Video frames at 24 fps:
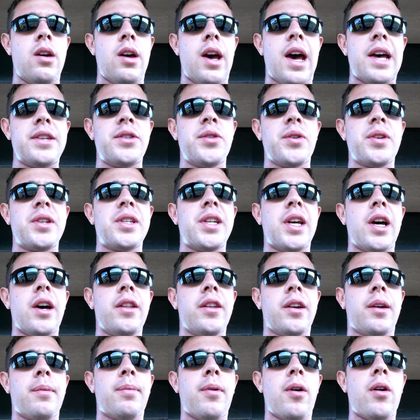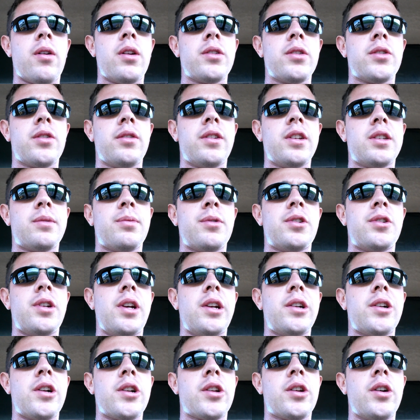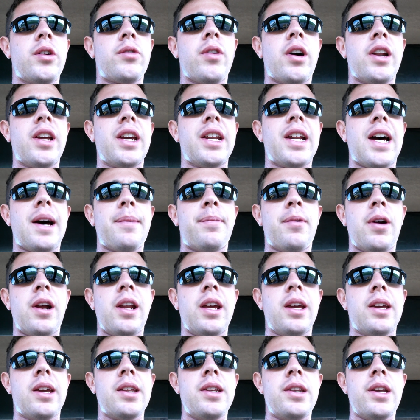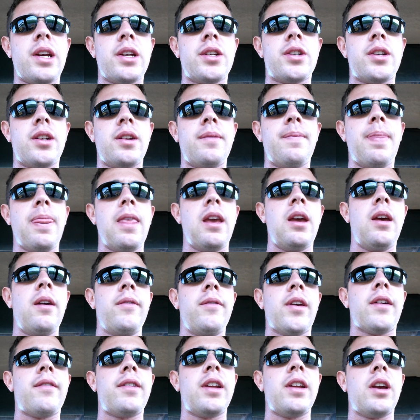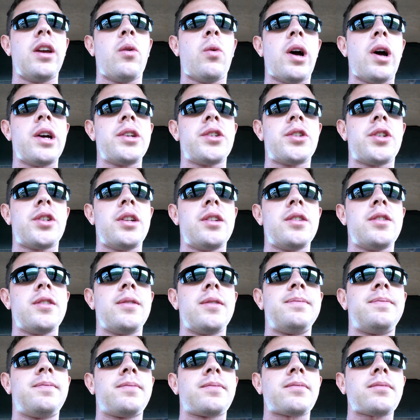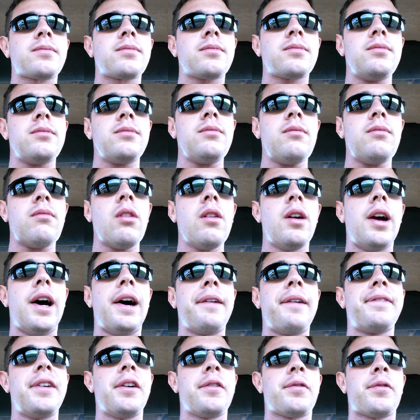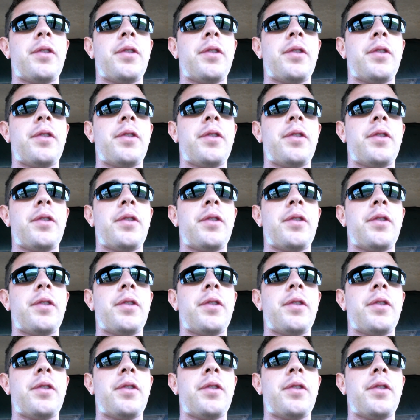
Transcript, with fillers: As you can tell, the components on this machine are in good running and operating condition. If you have any questions, uh, feel